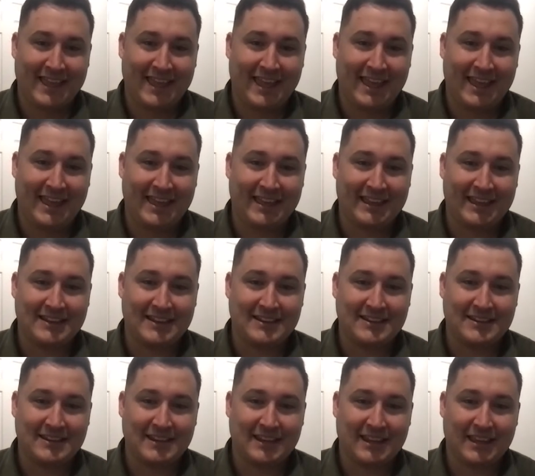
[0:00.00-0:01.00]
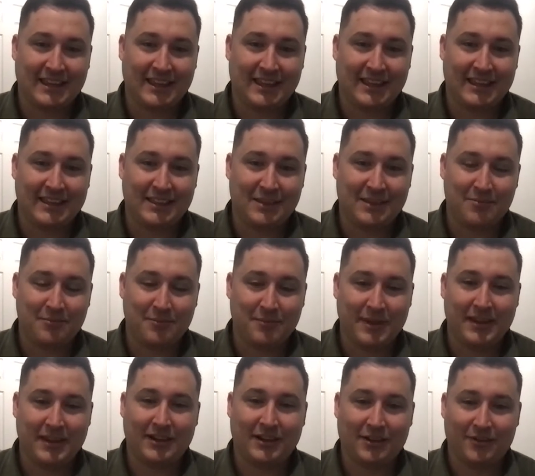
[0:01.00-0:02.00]
And in the
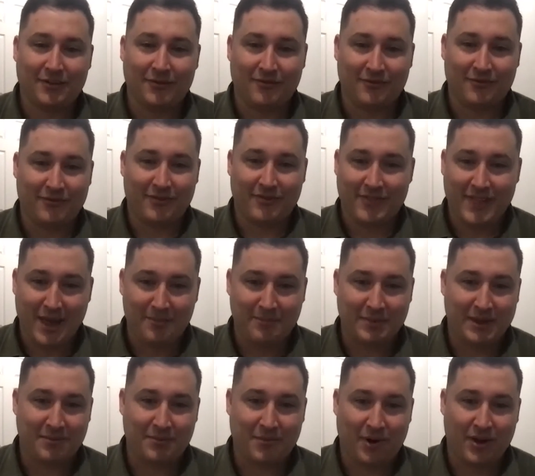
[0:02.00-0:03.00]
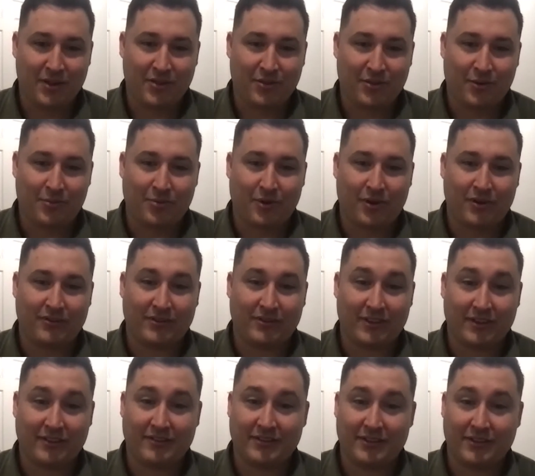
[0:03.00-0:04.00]
middle of that being my thought
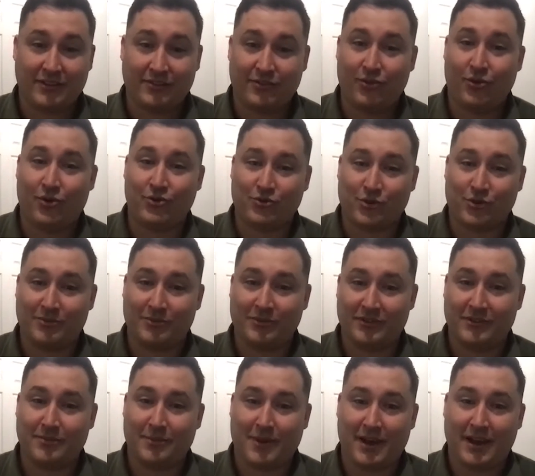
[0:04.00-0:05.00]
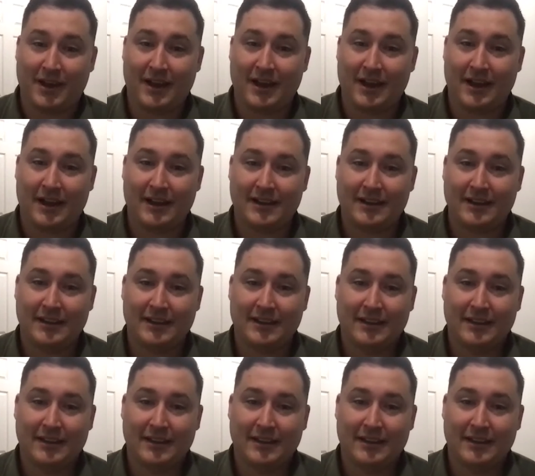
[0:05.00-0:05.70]
process, this thought drops into my heart.